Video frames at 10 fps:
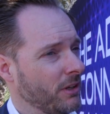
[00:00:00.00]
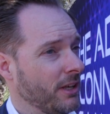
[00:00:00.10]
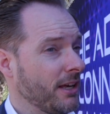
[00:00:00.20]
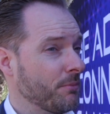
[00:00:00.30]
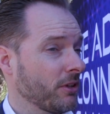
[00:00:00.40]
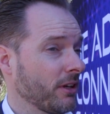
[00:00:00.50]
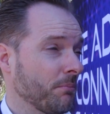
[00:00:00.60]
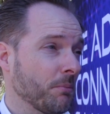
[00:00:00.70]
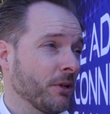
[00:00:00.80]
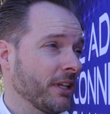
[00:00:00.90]
Yeah,
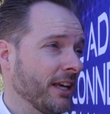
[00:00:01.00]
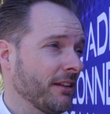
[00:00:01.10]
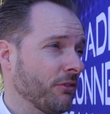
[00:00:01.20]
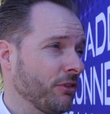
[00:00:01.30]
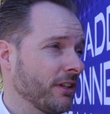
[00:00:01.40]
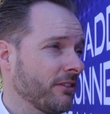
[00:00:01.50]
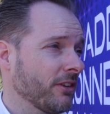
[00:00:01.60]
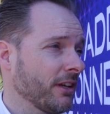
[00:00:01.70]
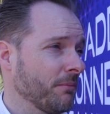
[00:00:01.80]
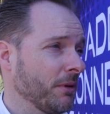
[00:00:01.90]
but again, I think that
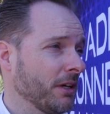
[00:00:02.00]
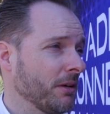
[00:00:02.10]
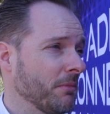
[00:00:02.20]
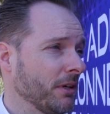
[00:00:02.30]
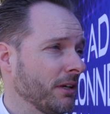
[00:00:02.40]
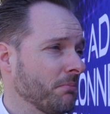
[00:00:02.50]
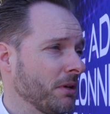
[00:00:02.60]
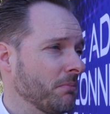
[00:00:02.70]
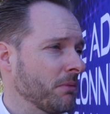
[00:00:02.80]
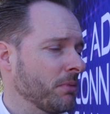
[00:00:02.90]

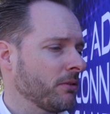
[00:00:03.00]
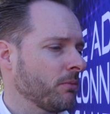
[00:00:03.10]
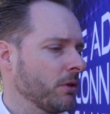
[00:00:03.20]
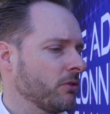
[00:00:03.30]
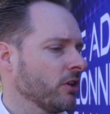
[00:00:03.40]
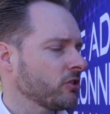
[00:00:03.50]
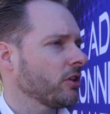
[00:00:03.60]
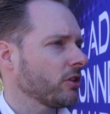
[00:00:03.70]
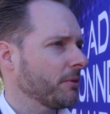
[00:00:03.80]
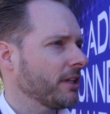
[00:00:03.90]
it
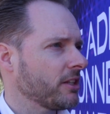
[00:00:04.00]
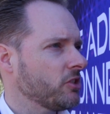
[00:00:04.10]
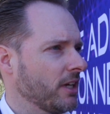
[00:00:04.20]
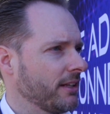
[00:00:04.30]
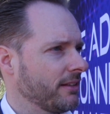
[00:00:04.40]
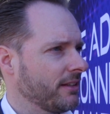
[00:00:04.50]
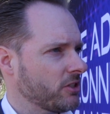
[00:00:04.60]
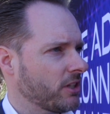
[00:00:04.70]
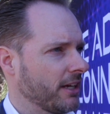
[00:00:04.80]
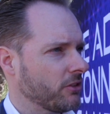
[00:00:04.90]
doesn't automatically say that
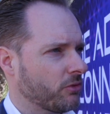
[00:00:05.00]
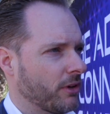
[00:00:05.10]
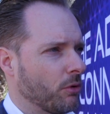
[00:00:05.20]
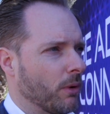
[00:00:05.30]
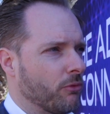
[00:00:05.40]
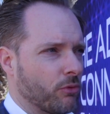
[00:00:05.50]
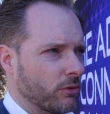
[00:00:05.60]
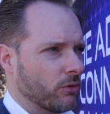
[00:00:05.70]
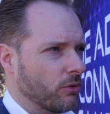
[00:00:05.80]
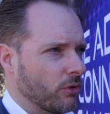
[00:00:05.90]
this caters very well
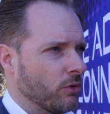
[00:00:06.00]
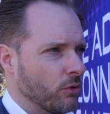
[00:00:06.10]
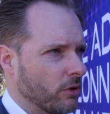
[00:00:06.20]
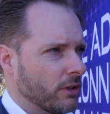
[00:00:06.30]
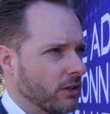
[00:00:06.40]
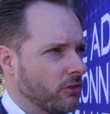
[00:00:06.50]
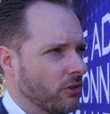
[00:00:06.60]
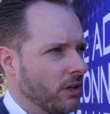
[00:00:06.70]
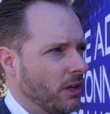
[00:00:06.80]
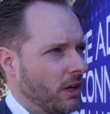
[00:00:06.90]
for an older audience.